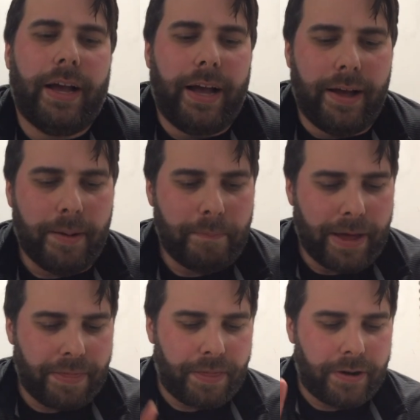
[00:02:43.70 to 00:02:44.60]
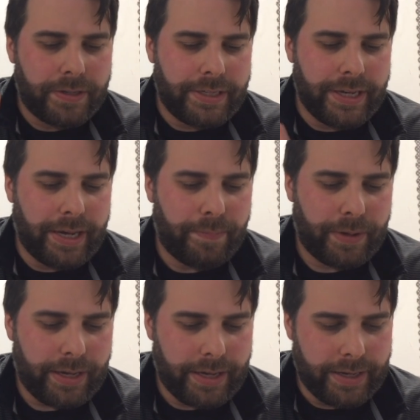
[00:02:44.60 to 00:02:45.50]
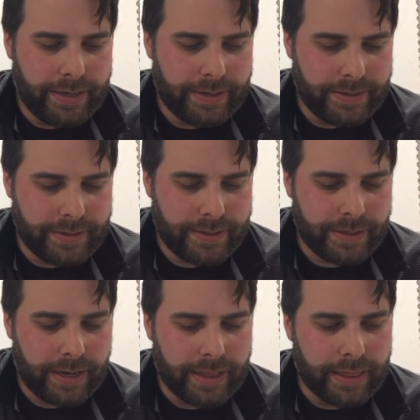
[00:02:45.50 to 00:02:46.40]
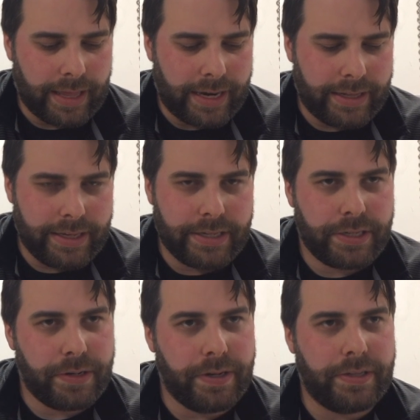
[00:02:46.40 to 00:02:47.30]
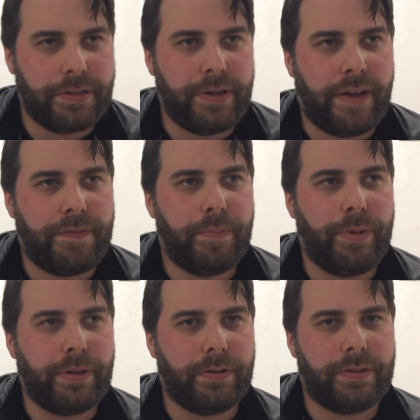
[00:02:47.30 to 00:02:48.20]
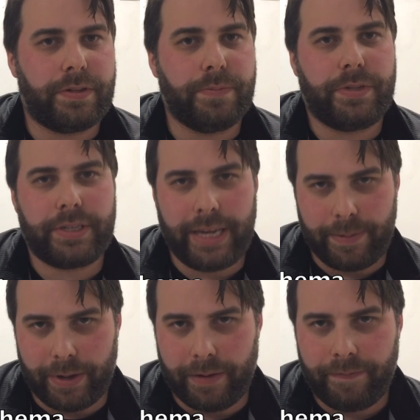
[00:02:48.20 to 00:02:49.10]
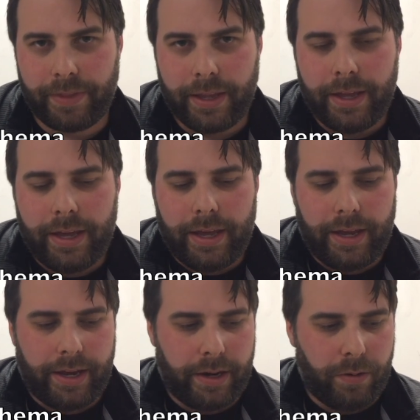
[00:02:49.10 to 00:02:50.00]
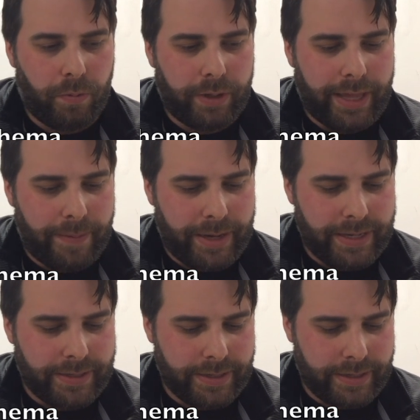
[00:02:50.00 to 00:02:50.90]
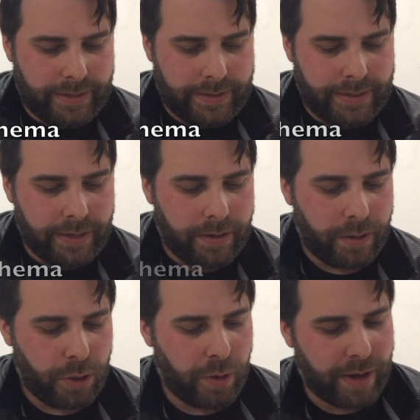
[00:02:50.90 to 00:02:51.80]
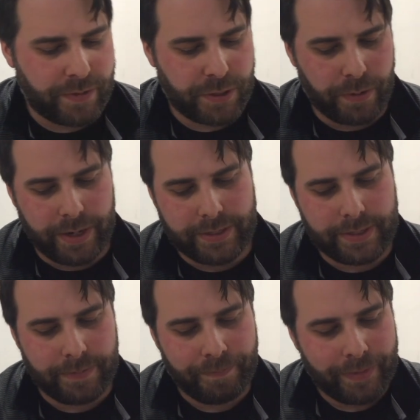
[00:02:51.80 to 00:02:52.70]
My third tip is a lot of these students, you have to build some schema. And what that means is you have students,